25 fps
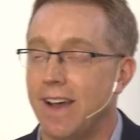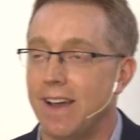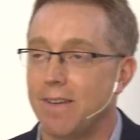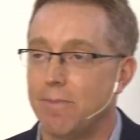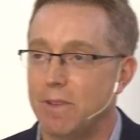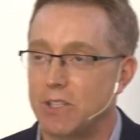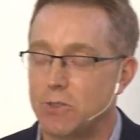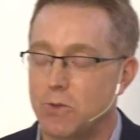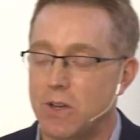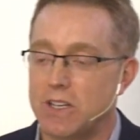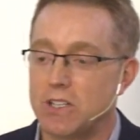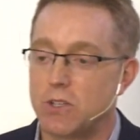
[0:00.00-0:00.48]

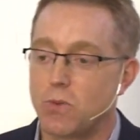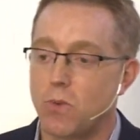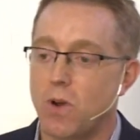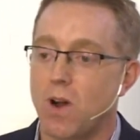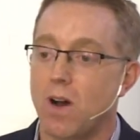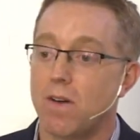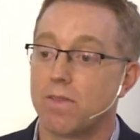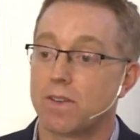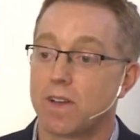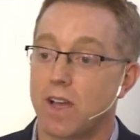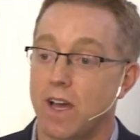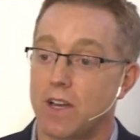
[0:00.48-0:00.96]
between
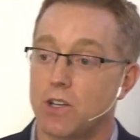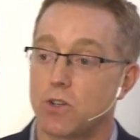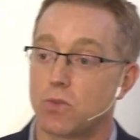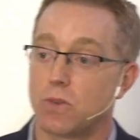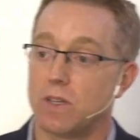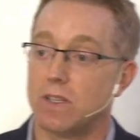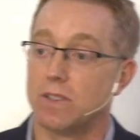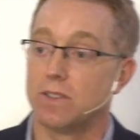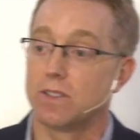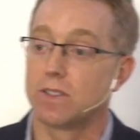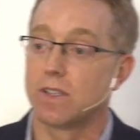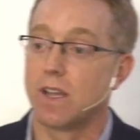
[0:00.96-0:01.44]
12
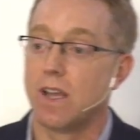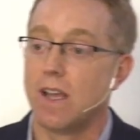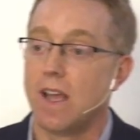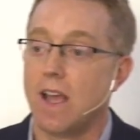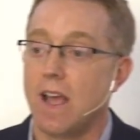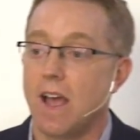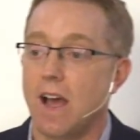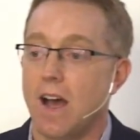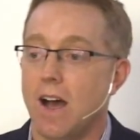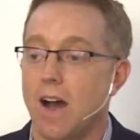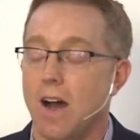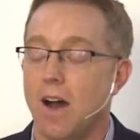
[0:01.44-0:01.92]
countries,
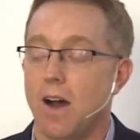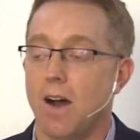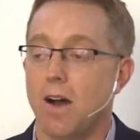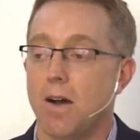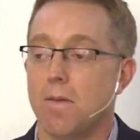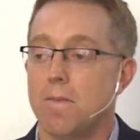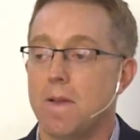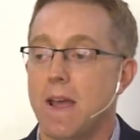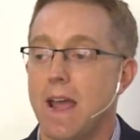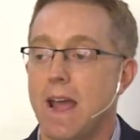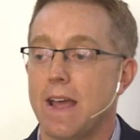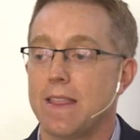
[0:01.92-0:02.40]

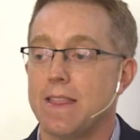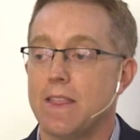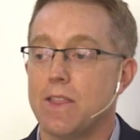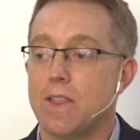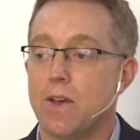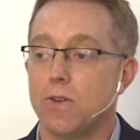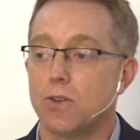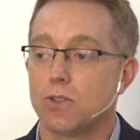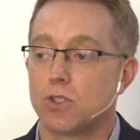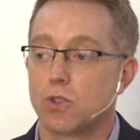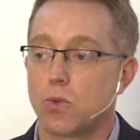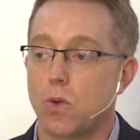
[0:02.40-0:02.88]
um, and
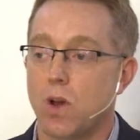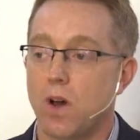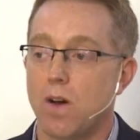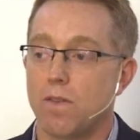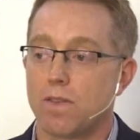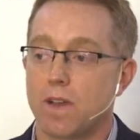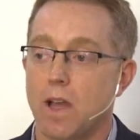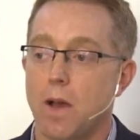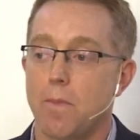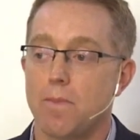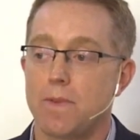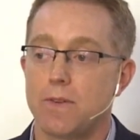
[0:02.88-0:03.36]
those
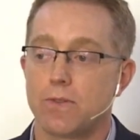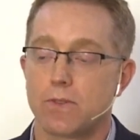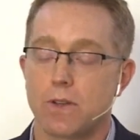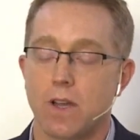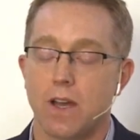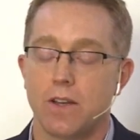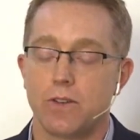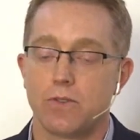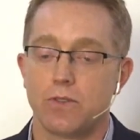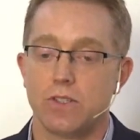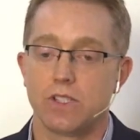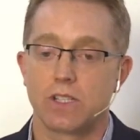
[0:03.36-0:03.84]
12
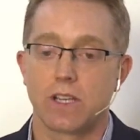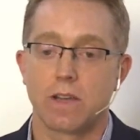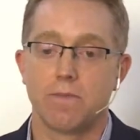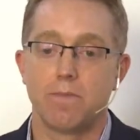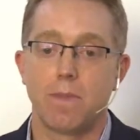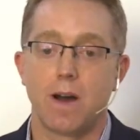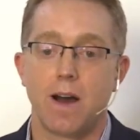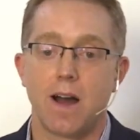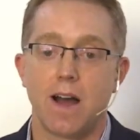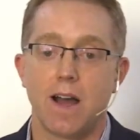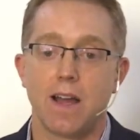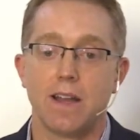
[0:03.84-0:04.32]
countries
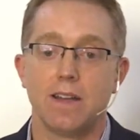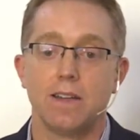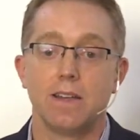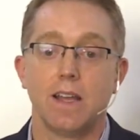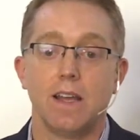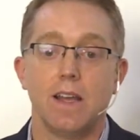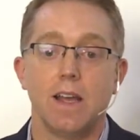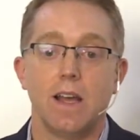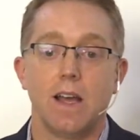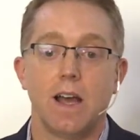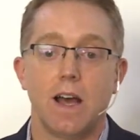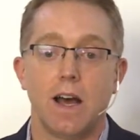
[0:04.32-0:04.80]
combined
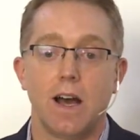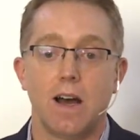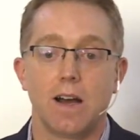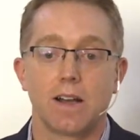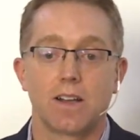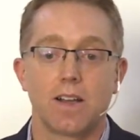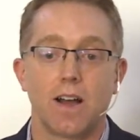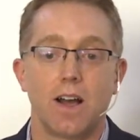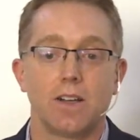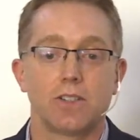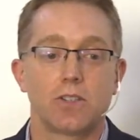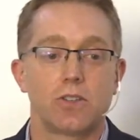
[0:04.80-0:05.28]
uh,
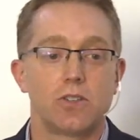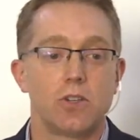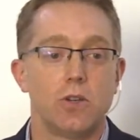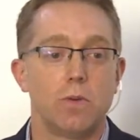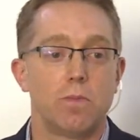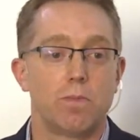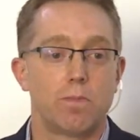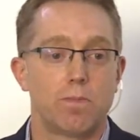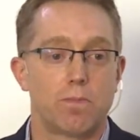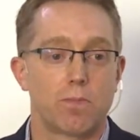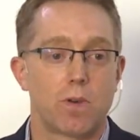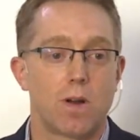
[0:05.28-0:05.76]

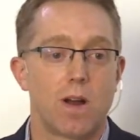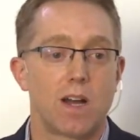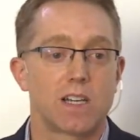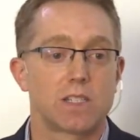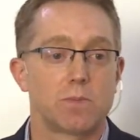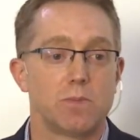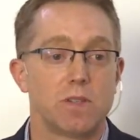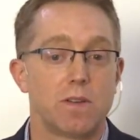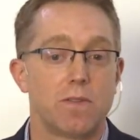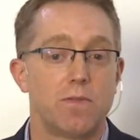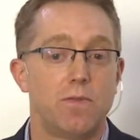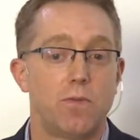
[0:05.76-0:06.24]
constitute
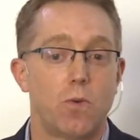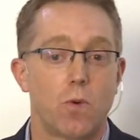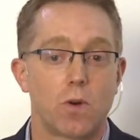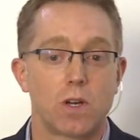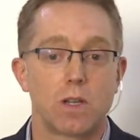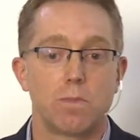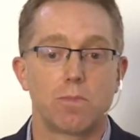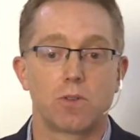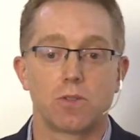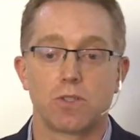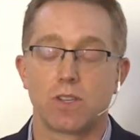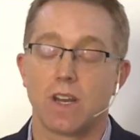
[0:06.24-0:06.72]
approximately
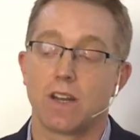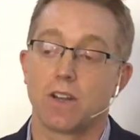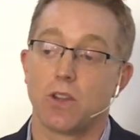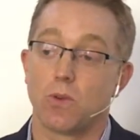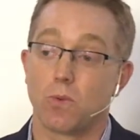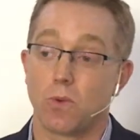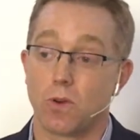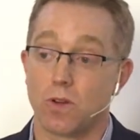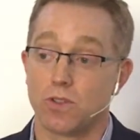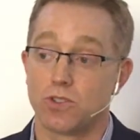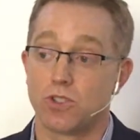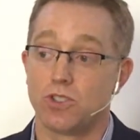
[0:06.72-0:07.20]
40% of
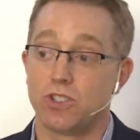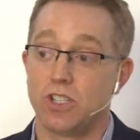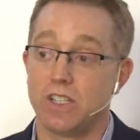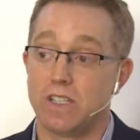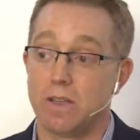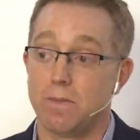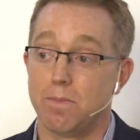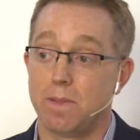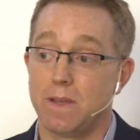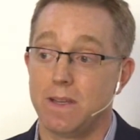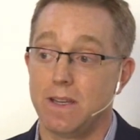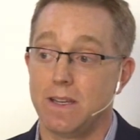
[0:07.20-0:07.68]
the world's
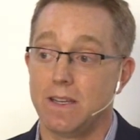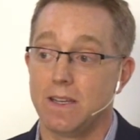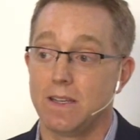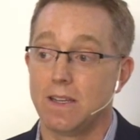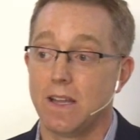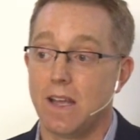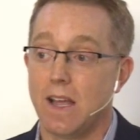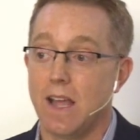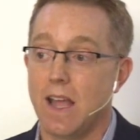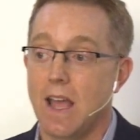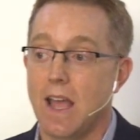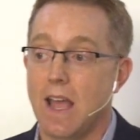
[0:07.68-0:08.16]

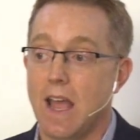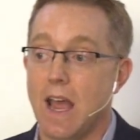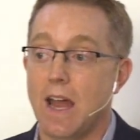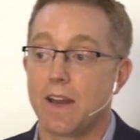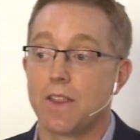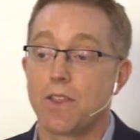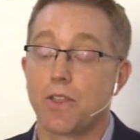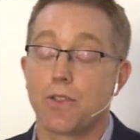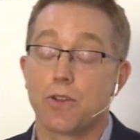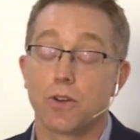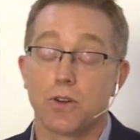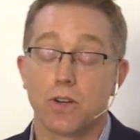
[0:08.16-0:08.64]
GDP
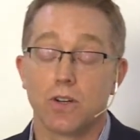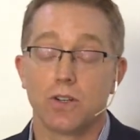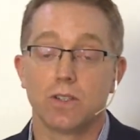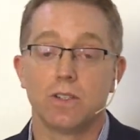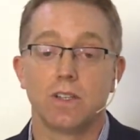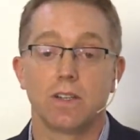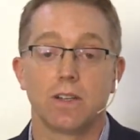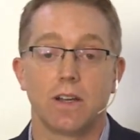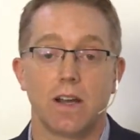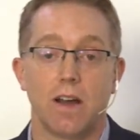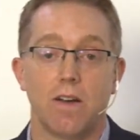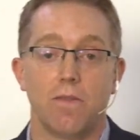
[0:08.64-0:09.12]
and a
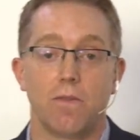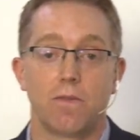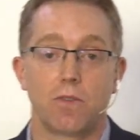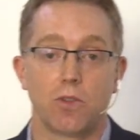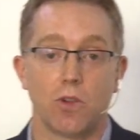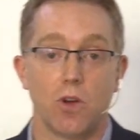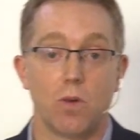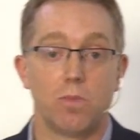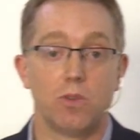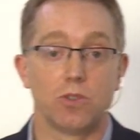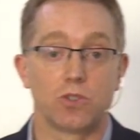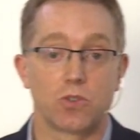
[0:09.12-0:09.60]
third of
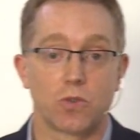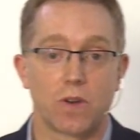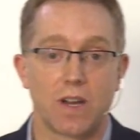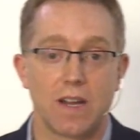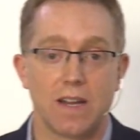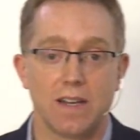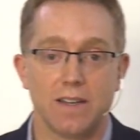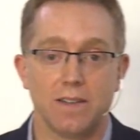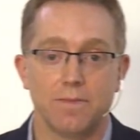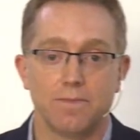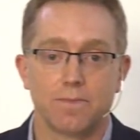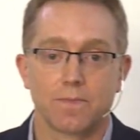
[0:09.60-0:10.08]
global
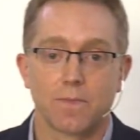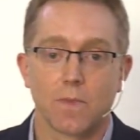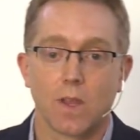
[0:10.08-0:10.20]
trade.